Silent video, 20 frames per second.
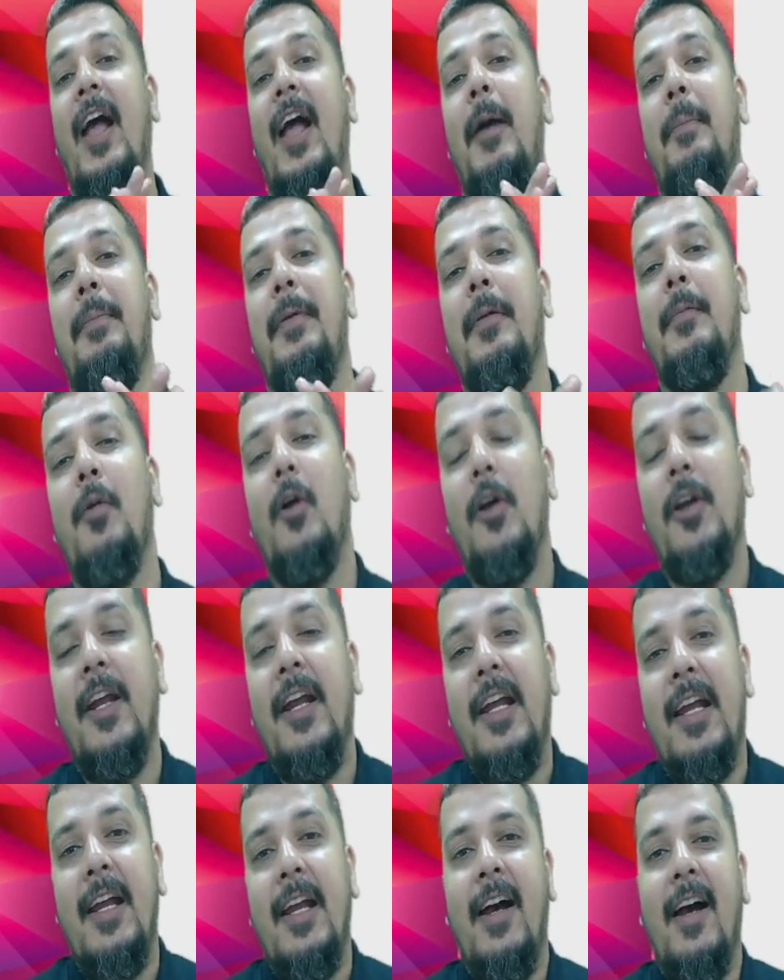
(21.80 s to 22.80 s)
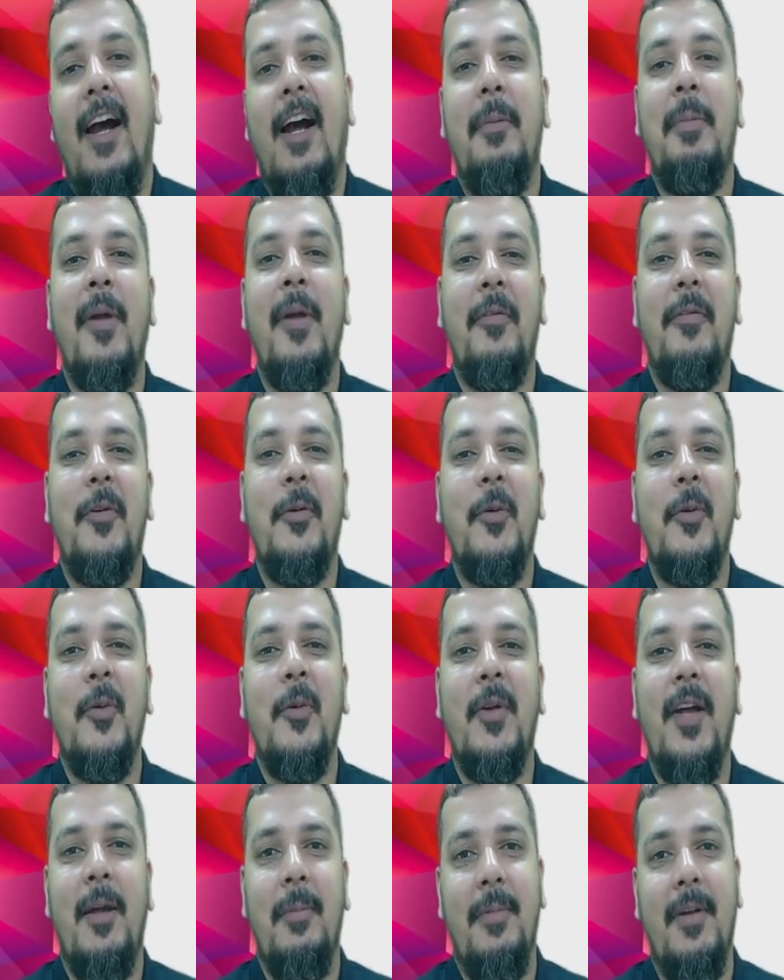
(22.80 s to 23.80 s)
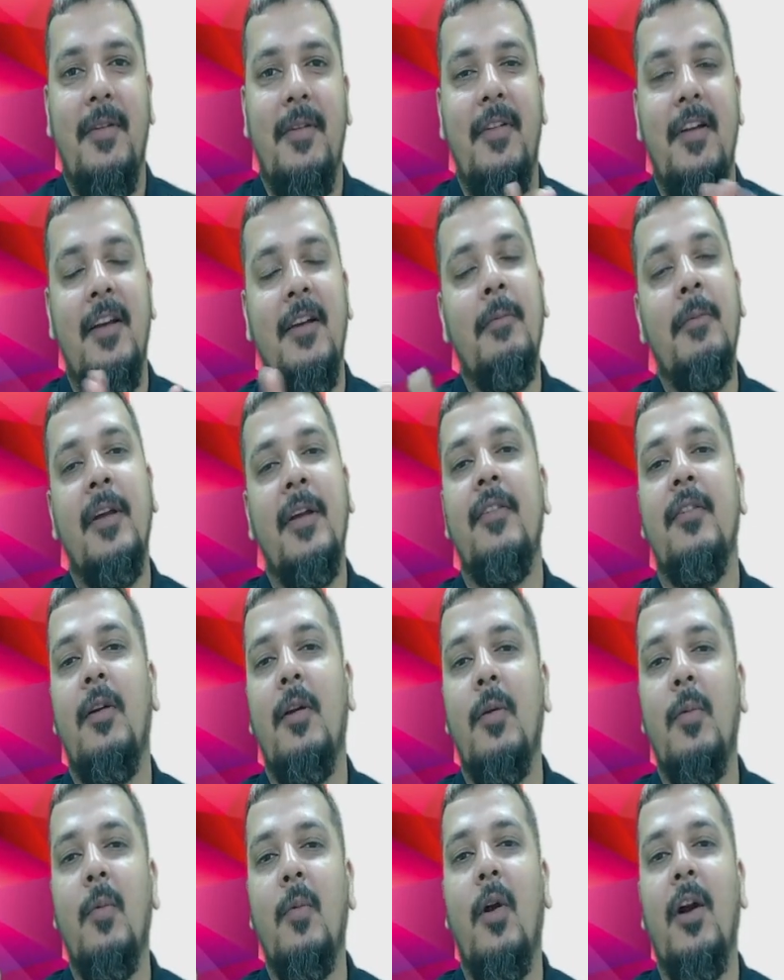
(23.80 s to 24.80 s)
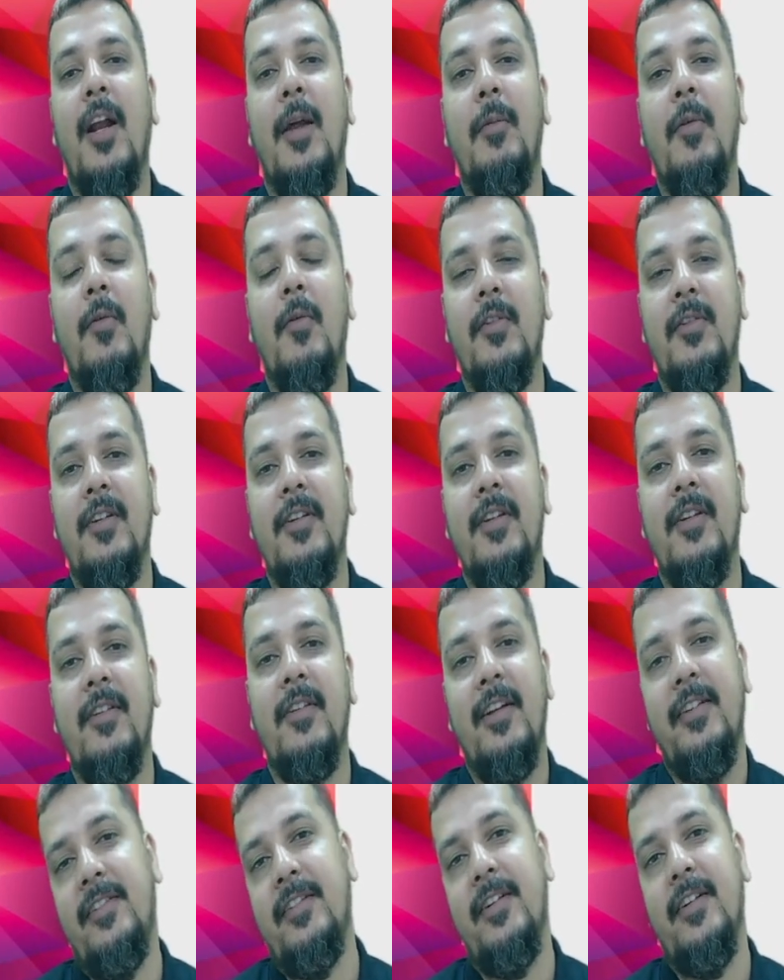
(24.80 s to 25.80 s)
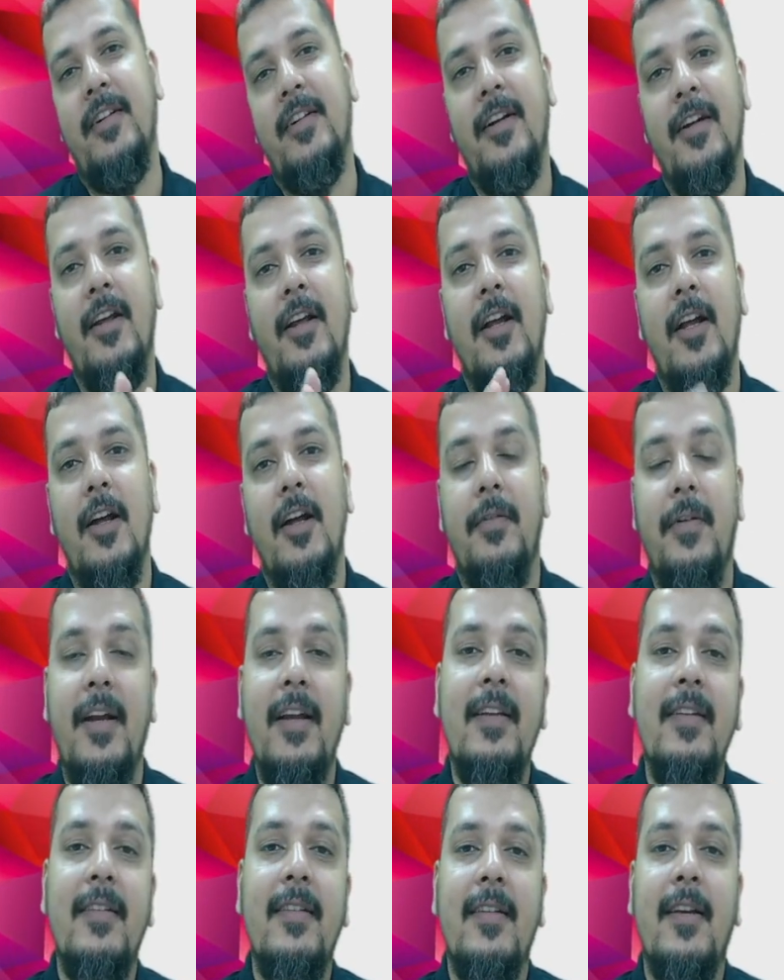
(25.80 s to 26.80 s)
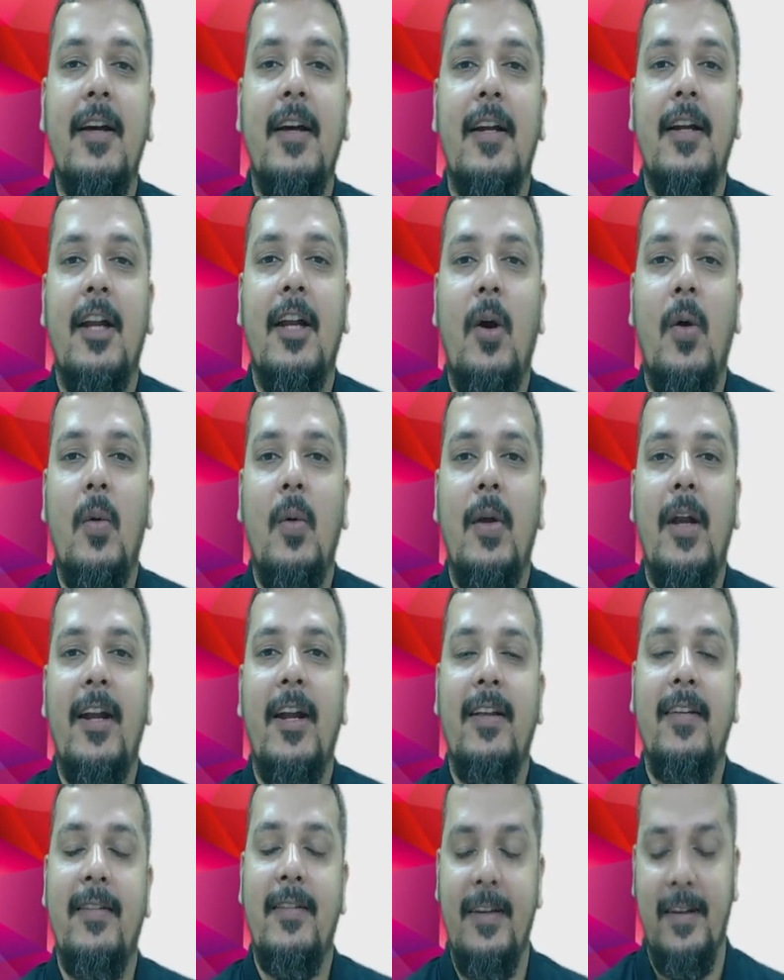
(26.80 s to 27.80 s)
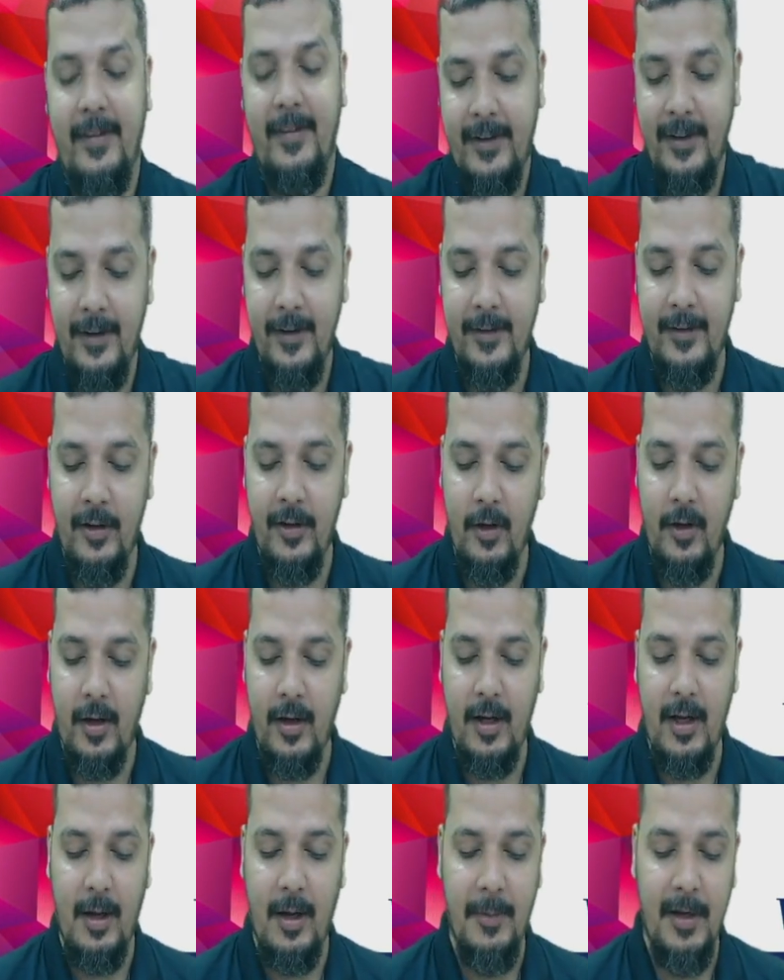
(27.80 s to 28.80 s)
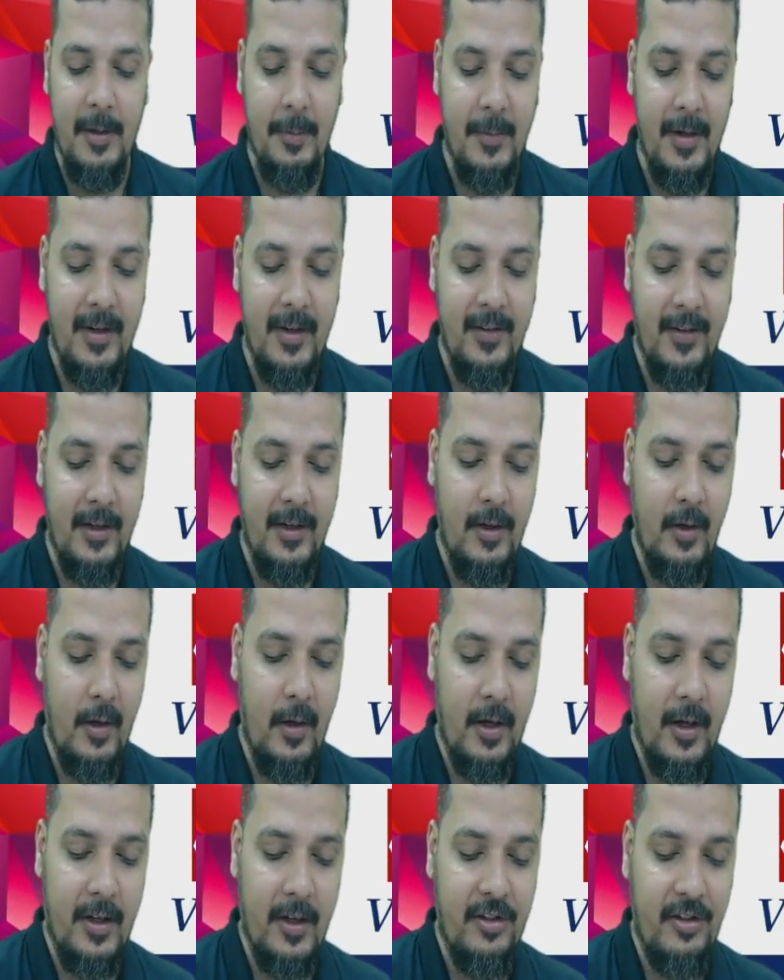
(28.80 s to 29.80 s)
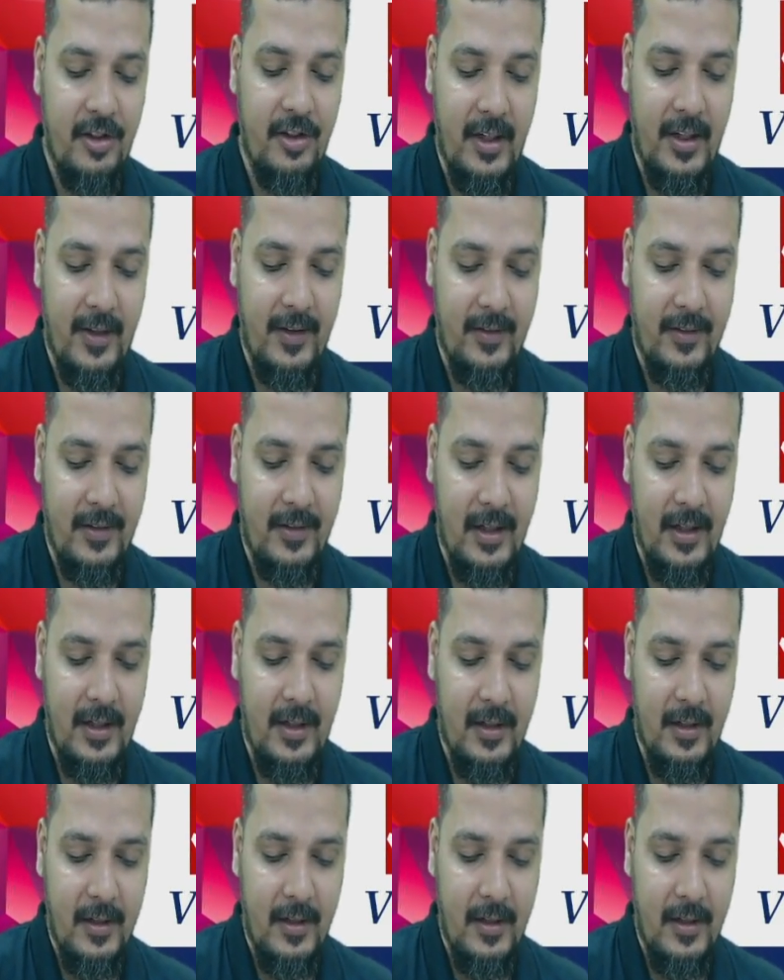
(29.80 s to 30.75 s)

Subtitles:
Happy morning, happy afternoon, happy evening based on what time you're watching this lecture. Friends, now let us discuss your amendments in your GST